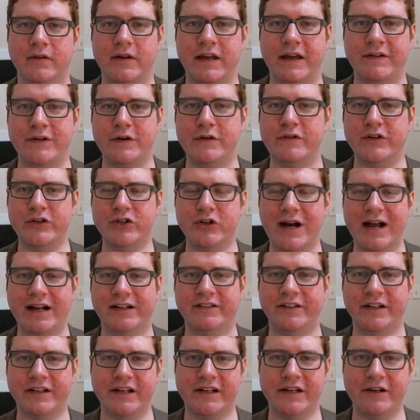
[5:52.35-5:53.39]
if you've
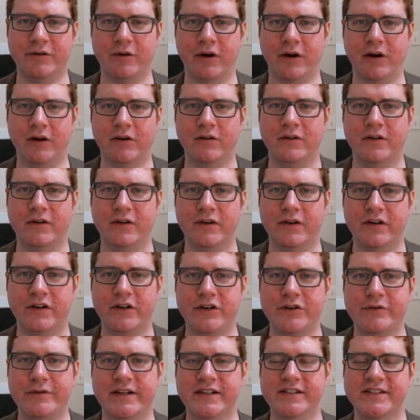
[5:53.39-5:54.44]
attracted a hero,
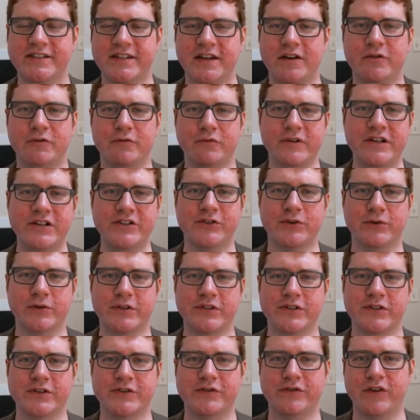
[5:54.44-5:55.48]
you can sell
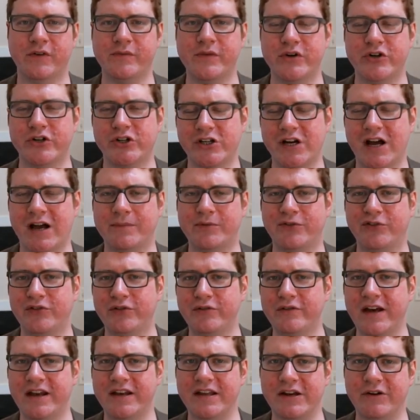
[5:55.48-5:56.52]
resources from your shops to
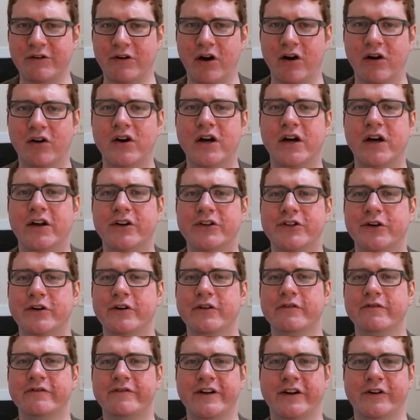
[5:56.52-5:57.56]
that hero to
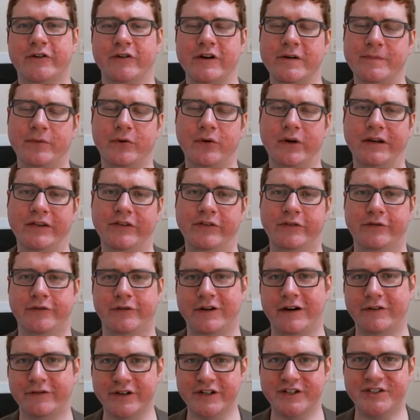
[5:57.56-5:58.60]
earn victory points for
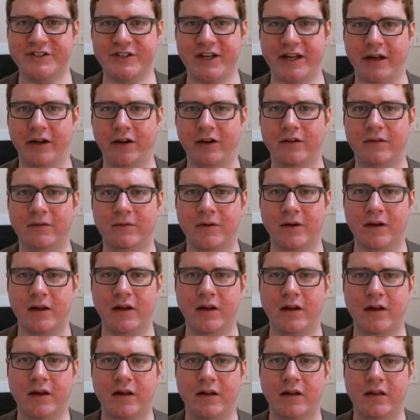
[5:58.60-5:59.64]
every sale.
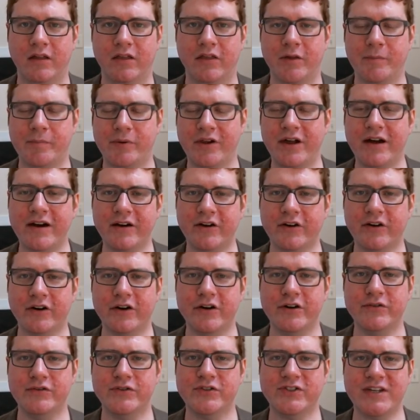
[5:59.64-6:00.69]
The player
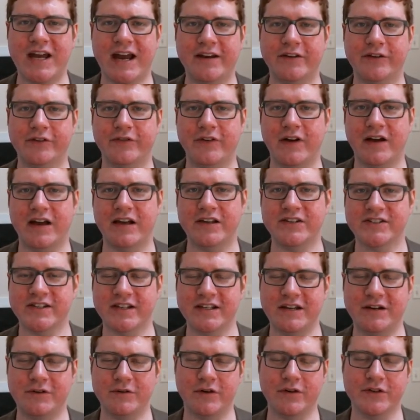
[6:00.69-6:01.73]
who satisfies the
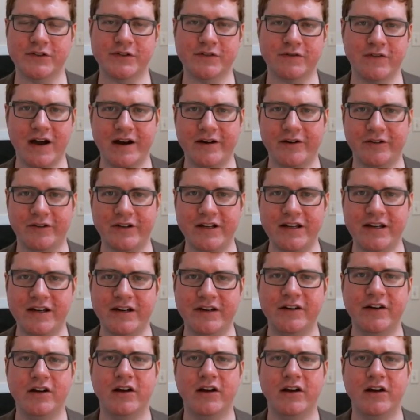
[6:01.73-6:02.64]
hero's final need